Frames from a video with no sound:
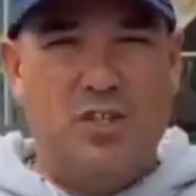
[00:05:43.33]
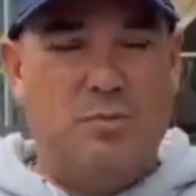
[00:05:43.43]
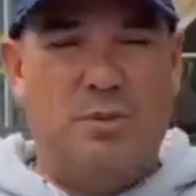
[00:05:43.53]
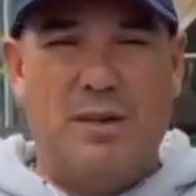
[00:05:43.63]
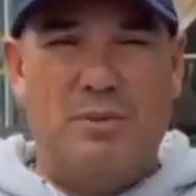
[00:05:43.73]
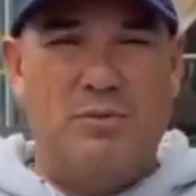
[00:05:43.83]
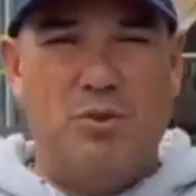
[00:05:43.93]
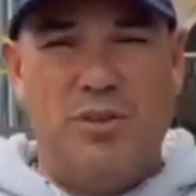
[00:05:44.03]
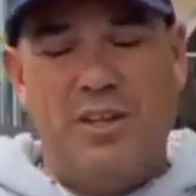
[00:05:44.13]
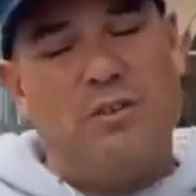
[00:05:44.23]
to play
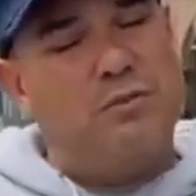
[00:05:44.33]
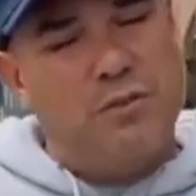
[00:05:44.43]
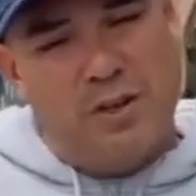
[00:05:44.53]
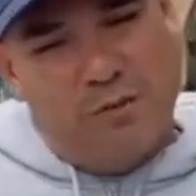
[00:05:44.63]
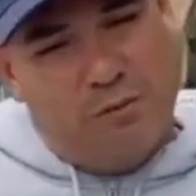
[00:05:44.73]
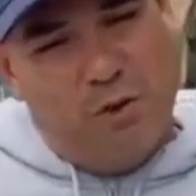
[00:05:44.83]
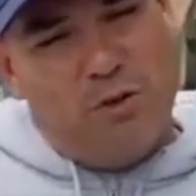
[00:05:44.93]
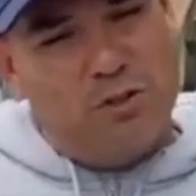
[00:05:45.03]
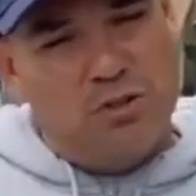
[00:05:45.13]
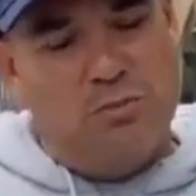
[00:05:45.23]
before then. Our
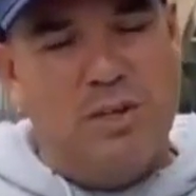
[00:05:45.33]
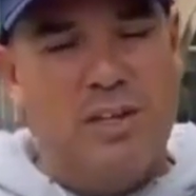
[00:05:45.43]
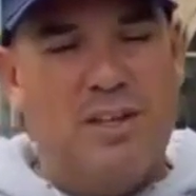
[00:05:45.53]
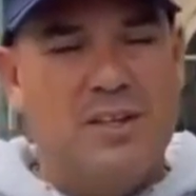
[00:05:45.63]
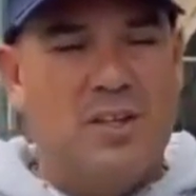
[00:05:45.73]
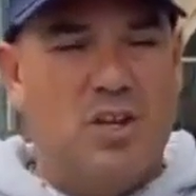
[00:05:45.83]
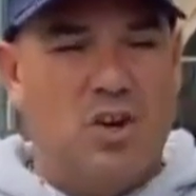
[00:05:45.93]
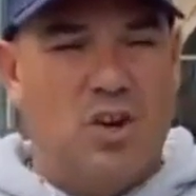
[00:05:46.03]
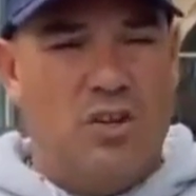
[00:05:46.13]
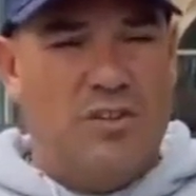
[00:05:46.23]
focus should be
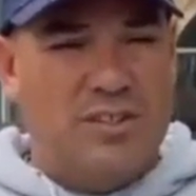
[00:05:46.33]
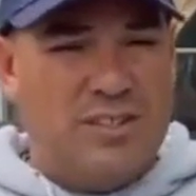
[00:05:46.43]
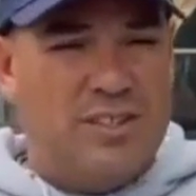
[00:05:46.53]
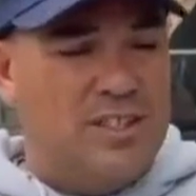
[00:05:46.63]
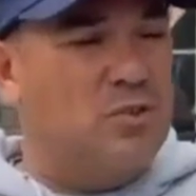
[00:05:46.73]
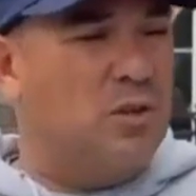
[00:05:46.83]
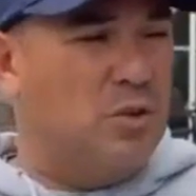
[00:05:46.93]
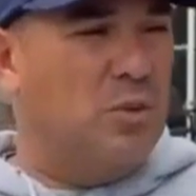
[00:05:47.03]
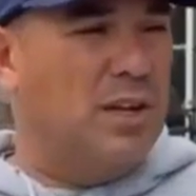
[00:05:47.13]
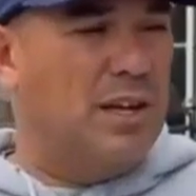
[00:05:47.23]
on this
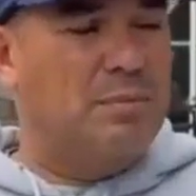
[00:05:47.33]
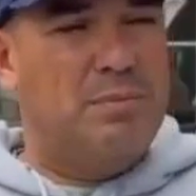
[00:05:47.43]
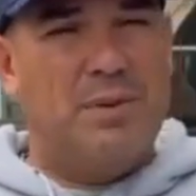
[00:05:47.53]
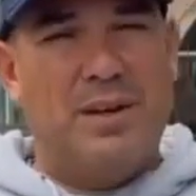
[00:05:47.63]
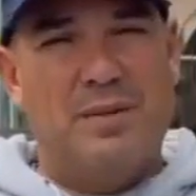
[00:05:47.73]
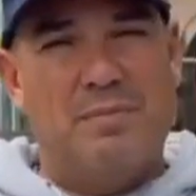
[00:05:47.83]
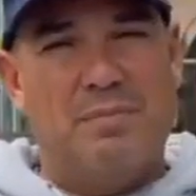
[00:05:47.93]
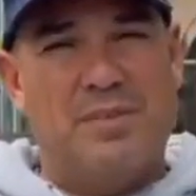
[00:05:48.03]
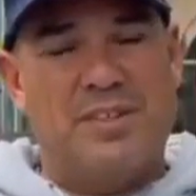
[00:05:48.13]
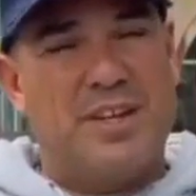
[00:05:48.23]
T20 World Cup,
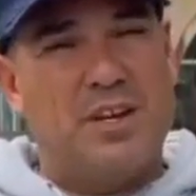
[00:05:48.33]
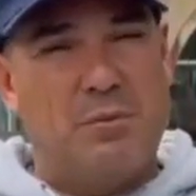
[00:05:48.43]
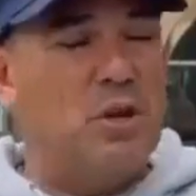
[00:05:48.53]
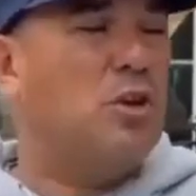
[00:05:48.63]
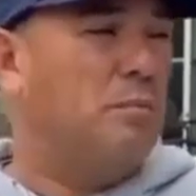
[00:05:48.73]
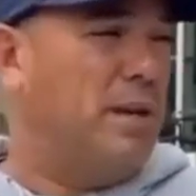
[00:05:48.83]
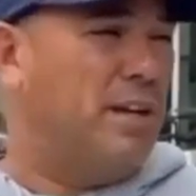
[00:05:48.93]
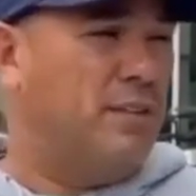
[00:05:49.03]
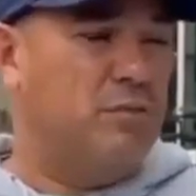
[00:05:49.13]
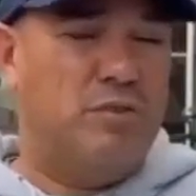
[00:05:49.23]
trying to be
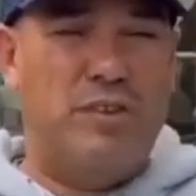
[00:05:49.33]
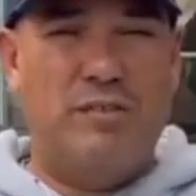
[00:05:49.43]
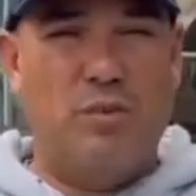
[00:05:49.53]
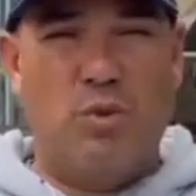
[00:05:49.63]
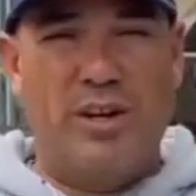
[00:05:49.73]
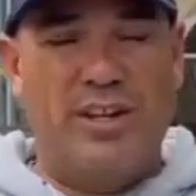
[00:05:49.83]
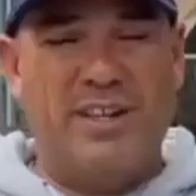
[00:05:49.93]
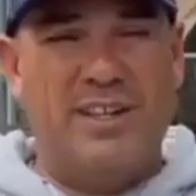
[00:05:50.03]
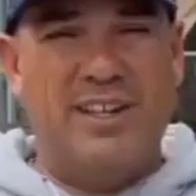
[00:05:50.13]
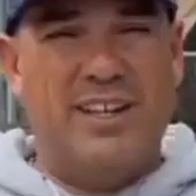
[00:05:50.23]
competitive. We've never won
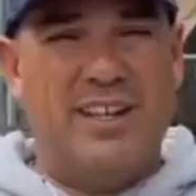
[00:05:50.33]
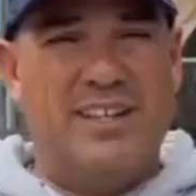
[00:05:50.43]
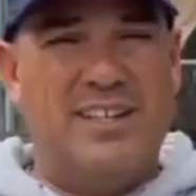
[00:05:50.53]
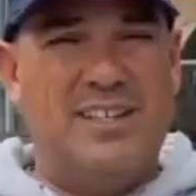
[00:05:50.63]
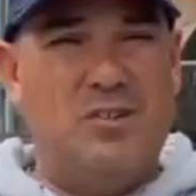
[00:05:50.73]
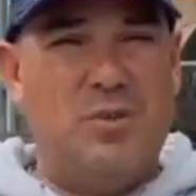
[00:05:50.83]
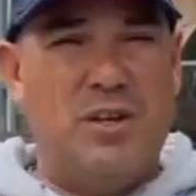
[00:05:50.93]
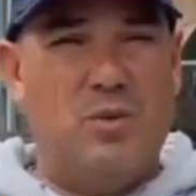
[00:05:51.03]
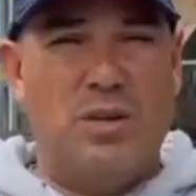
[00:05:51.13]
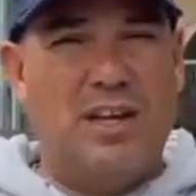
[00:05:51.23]
a
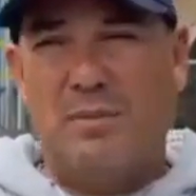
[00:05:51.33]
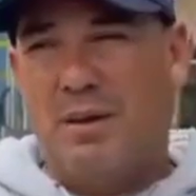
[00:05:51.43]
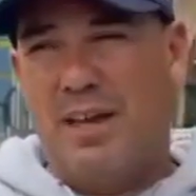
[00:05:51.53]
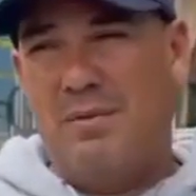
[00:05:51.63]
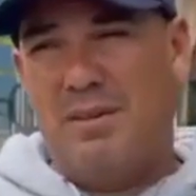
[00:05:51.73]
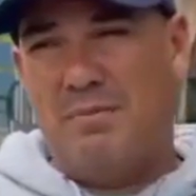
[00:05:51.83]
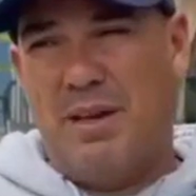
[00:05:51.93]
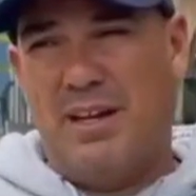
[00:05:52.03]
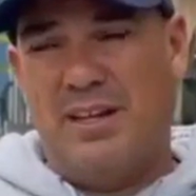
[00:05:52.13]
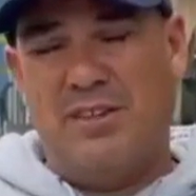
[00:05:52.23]
T20 World Cup game yet,
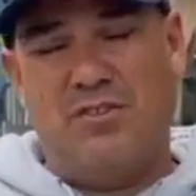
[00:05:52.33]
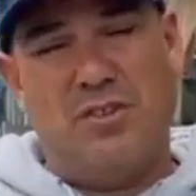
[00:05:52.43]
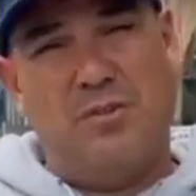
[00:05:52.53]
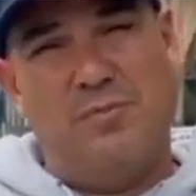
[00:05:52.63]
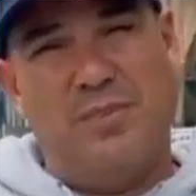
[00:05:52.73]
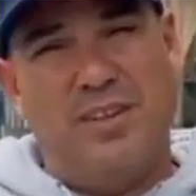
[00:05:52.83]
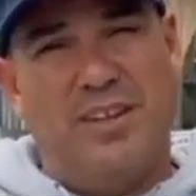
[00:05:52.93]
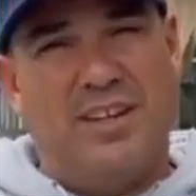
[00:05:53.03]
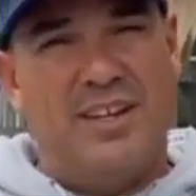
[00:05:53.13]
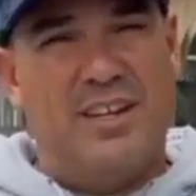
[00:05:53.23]
Bangladesh, so
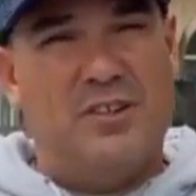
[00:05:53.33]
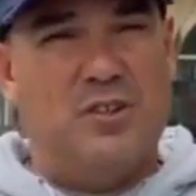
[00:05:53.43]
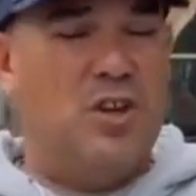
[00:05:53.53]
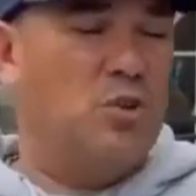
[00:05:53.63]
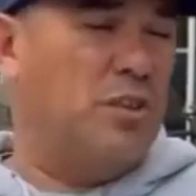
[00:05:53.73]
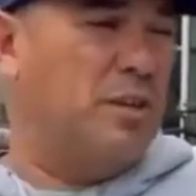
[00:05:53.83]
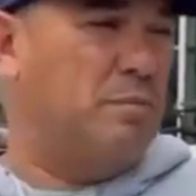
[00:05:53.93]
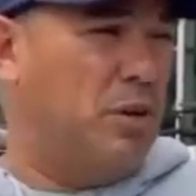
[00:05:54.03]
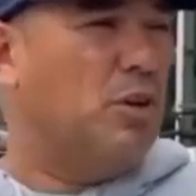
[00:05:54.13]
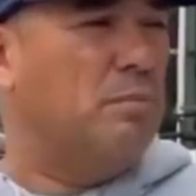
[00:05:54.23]
to go there
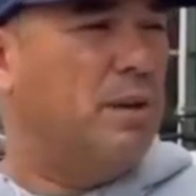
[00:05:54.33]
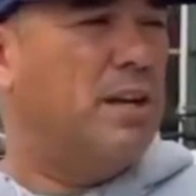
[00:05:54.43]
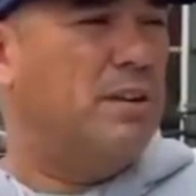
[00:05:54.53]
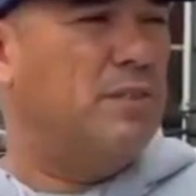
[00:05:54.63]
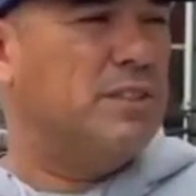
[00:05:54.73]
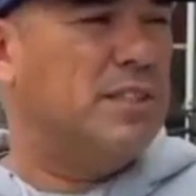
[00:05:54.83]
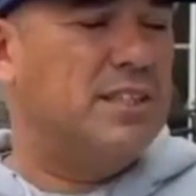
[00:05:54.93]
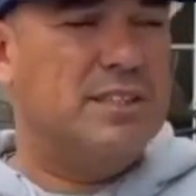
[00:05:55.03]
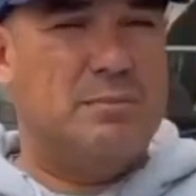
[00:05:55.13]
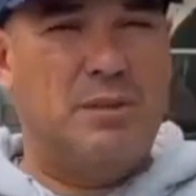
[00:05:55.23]
and be competitive is
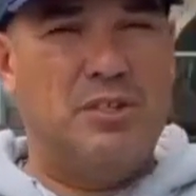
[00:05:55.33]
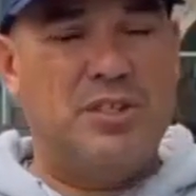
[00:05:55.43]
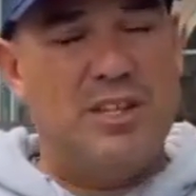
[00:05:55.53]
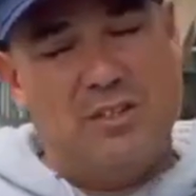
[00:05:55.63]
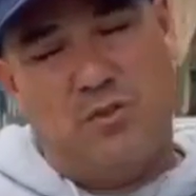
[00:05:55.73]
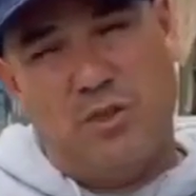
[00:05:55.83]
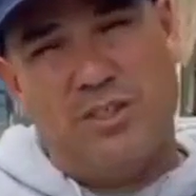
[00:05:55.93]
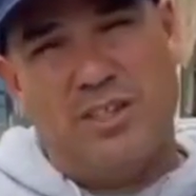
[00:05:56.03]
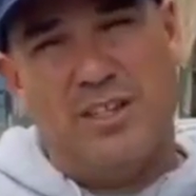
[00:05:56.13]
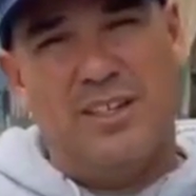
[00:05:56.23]
a big challenge for
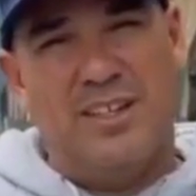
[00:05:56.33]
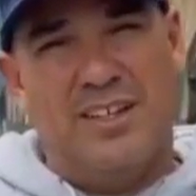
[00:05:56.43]
us. And